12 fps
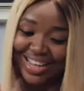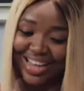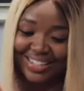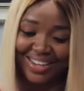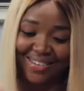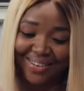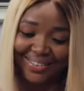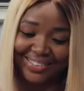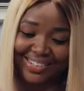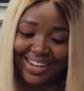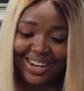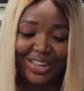Cynthia is
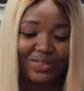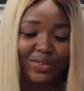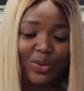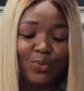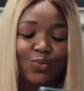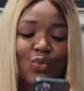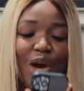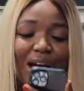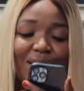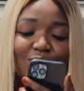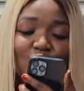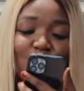around. Love
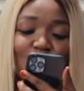you.